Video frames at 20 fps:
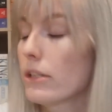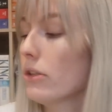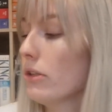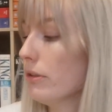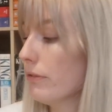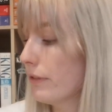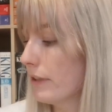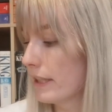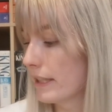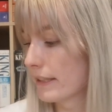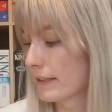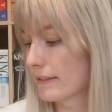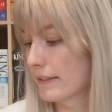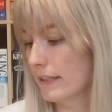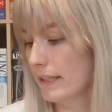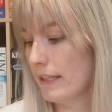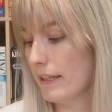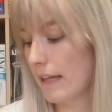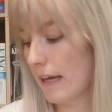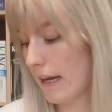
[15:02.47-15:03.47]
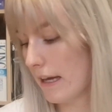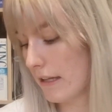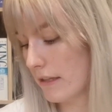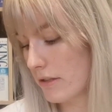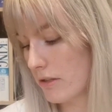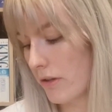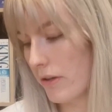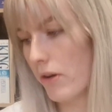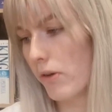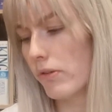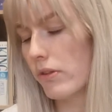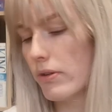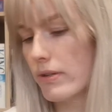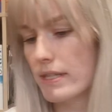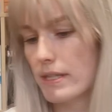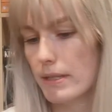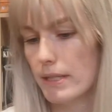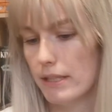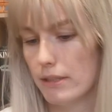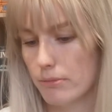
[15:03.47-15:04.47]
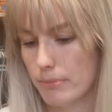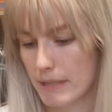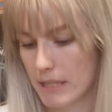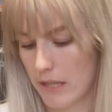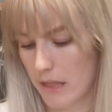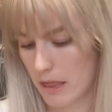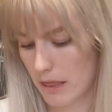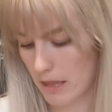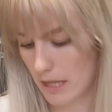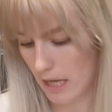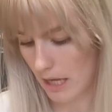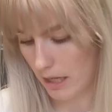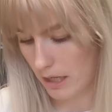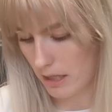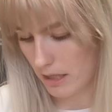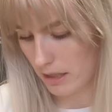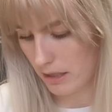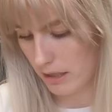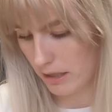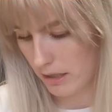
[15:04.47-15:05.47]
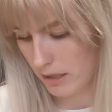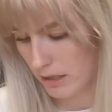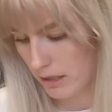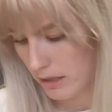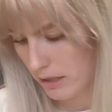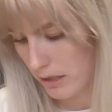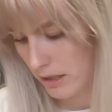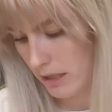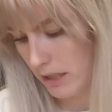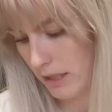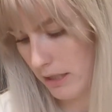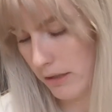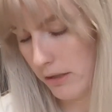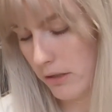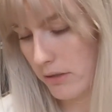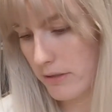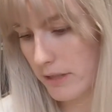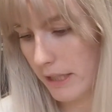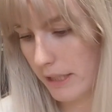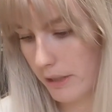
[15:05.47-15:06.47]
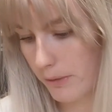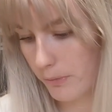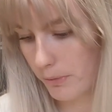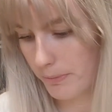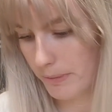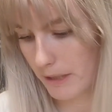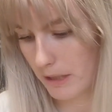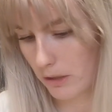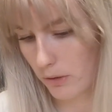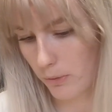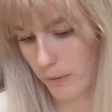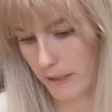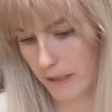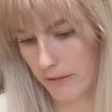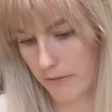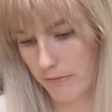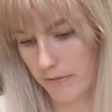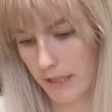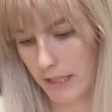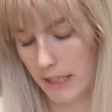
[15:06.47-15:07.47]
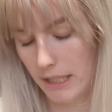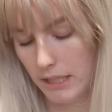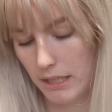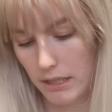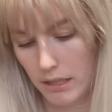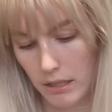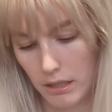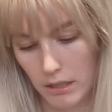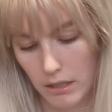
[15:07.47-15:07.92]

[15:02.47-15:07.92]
I don't know if you can see that. So although it's a little bit thick, it looks like it would be a quick read.